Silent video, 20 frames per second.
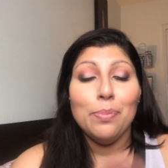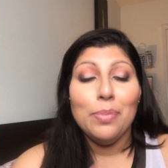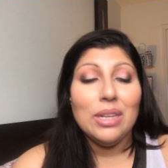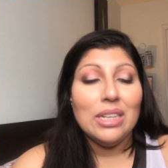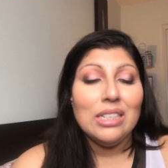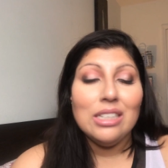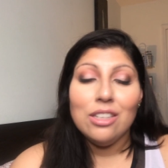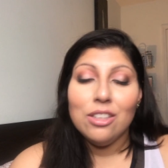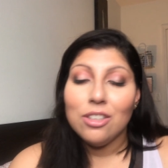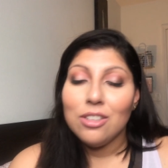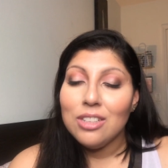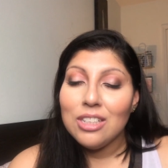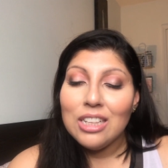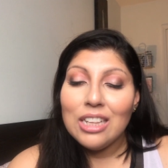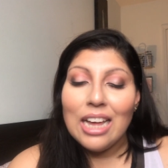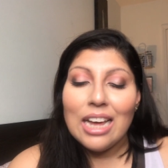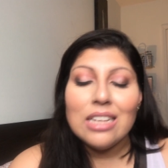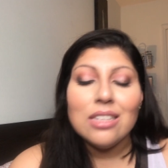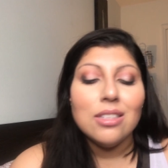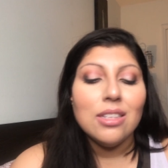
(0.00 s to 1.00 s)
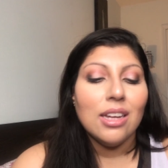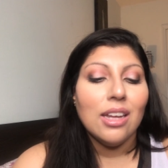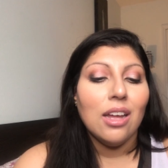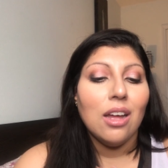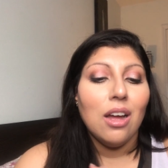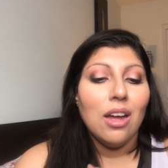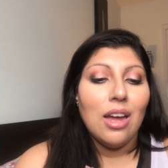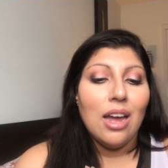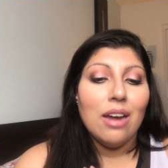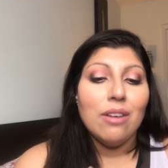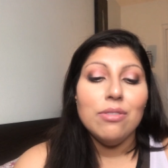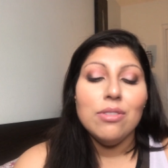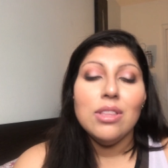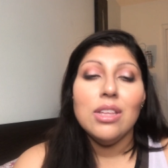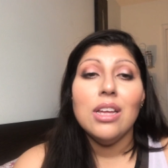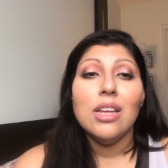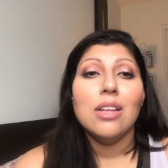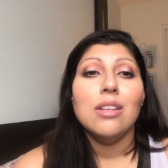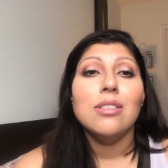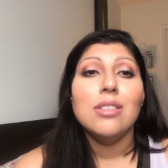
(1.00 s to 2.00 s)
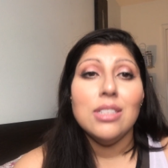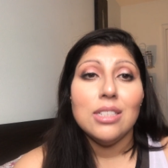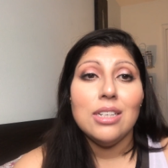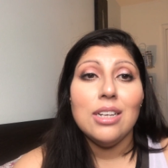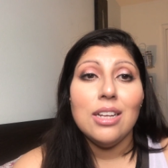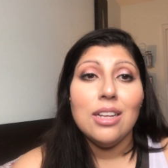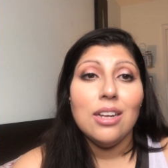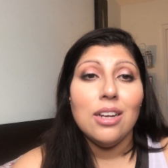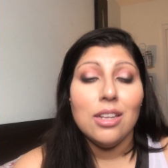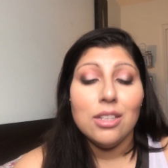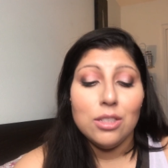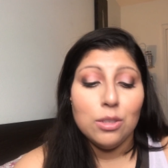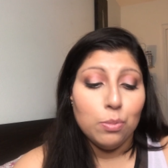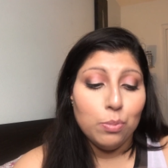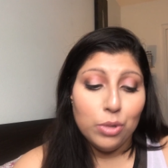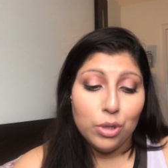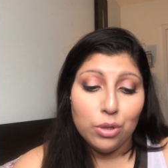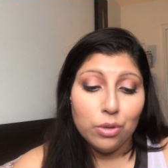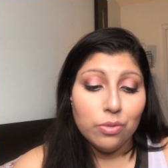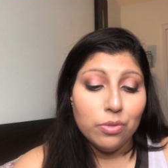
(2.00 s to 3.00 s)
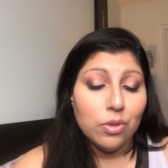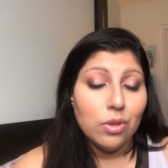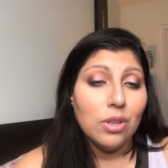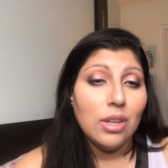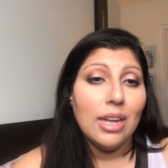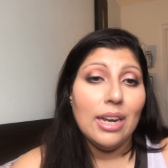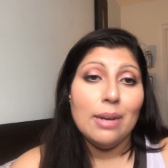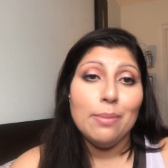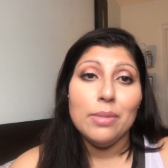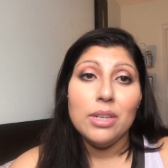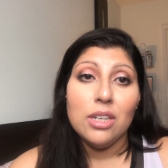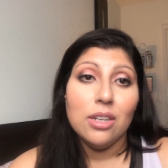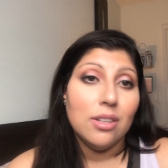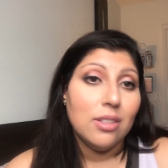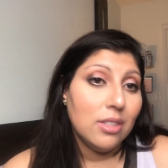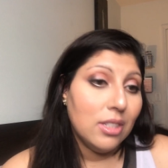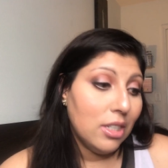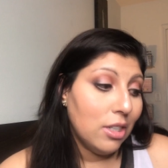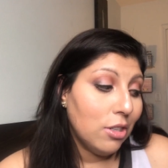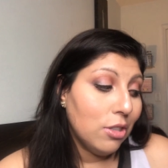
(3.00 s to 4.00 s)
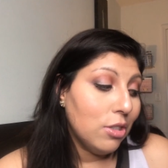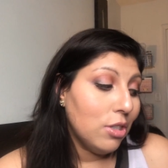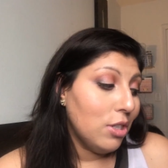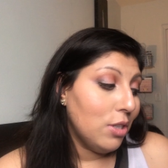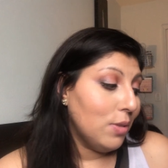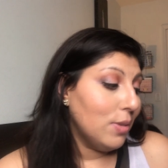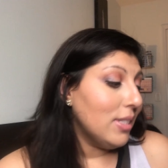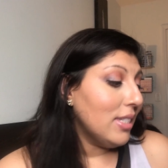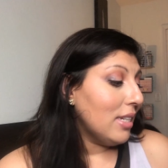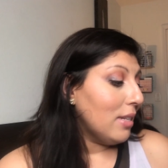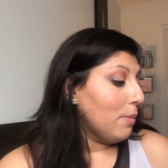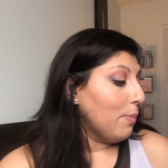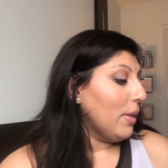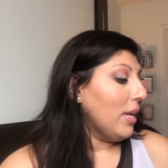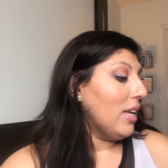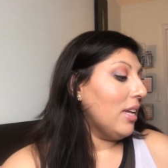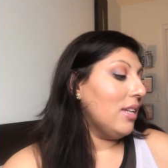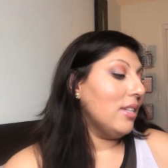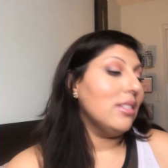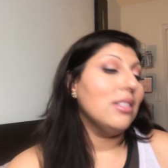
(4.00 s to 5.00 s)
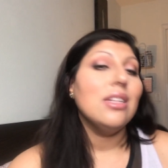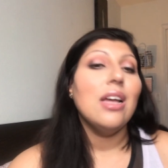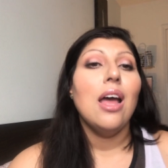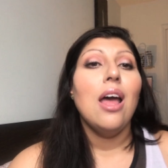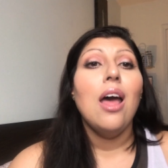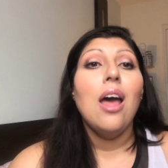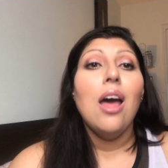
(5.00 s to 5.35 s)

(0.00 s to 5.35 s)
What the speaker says: But nevertheless, like everything else in it, it's beautiful, and I'm going to continue to use it because